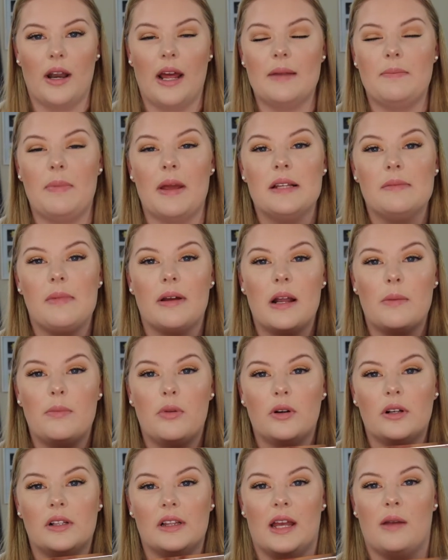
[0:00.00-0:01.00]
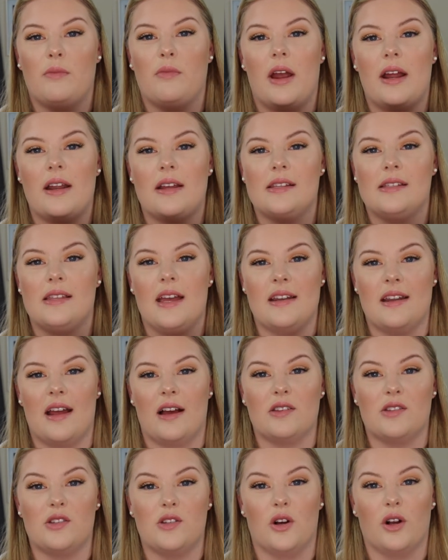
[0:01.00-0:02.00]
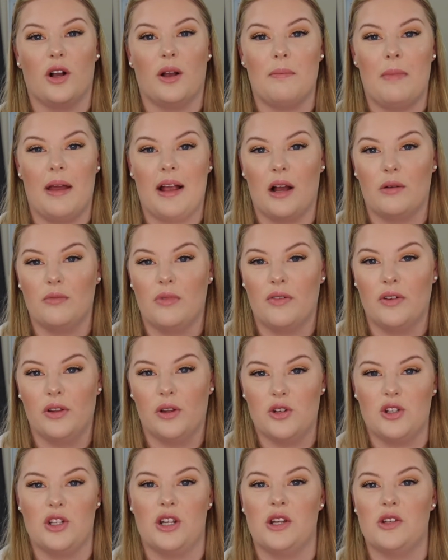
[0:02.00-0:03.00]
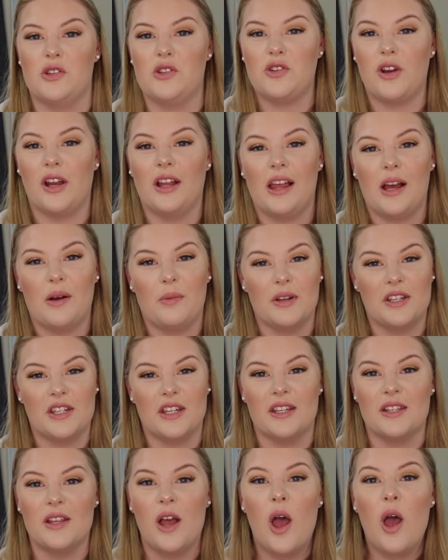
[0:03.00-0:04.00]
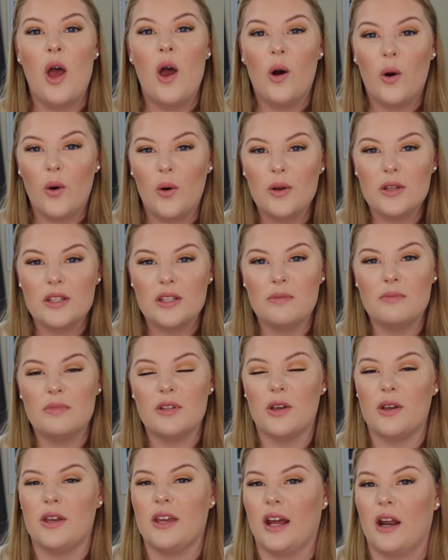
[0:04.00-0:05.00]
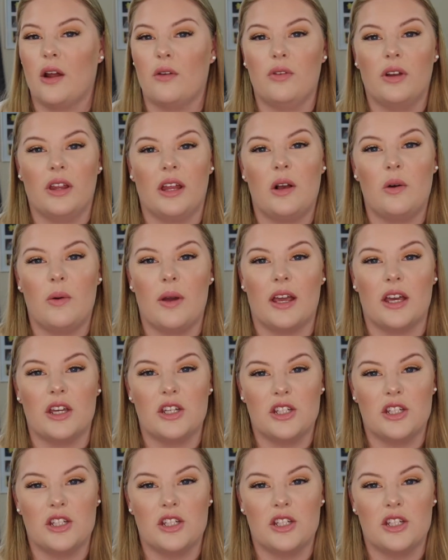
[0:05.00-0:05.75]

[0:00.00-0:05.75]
I picked mine up on Glam Raiders. They now stock Makeup Revolution in Australia, which is awesome, so you get a really quick